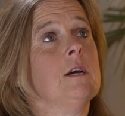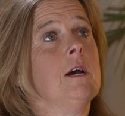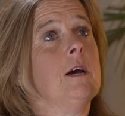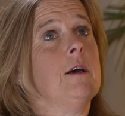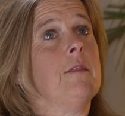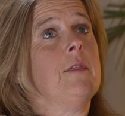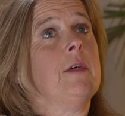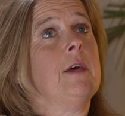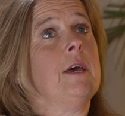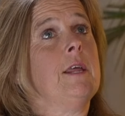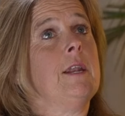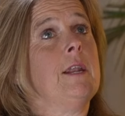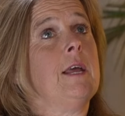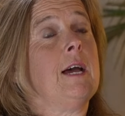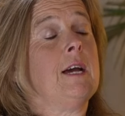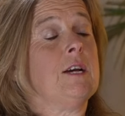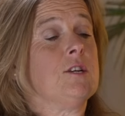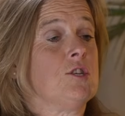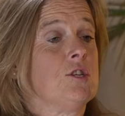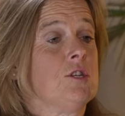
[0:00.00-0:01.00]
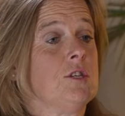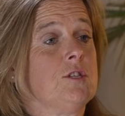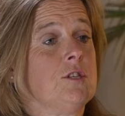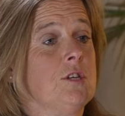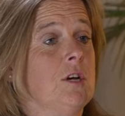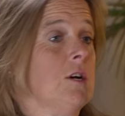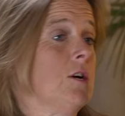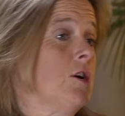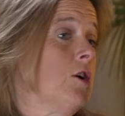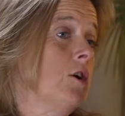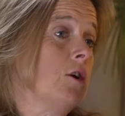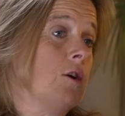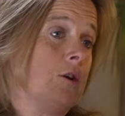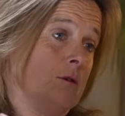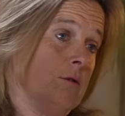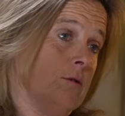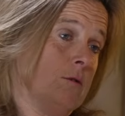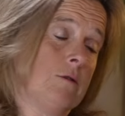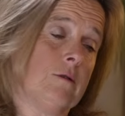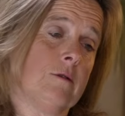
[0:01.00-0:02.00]
And then Angela Tucker,
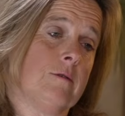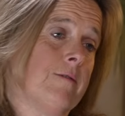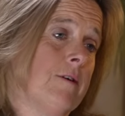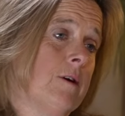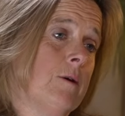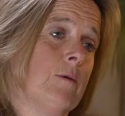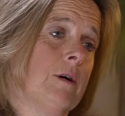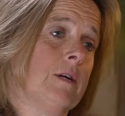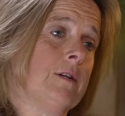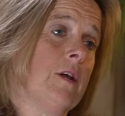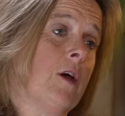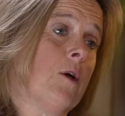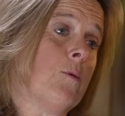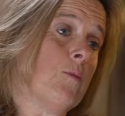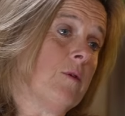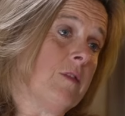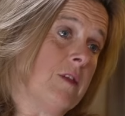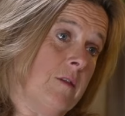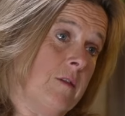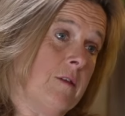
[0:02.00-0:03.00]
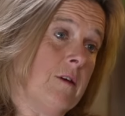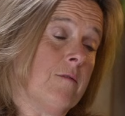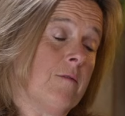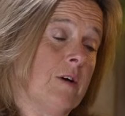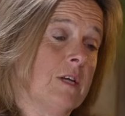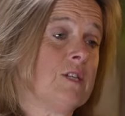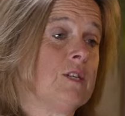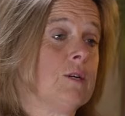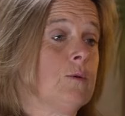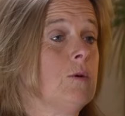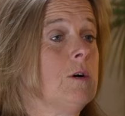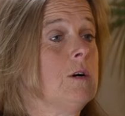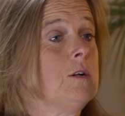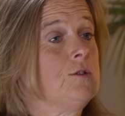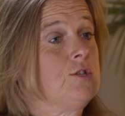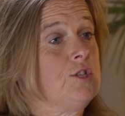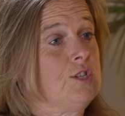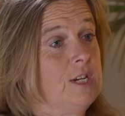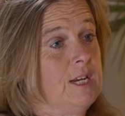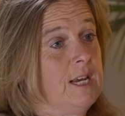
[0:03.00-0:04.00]
who's very well known within the eventing
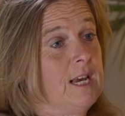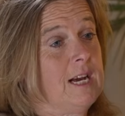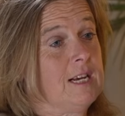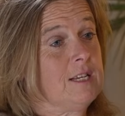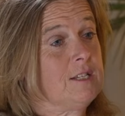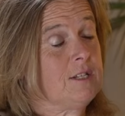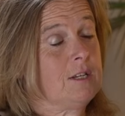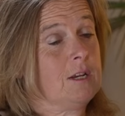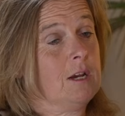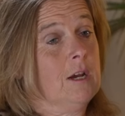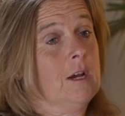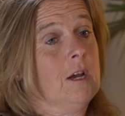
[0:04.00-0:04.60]
world, she has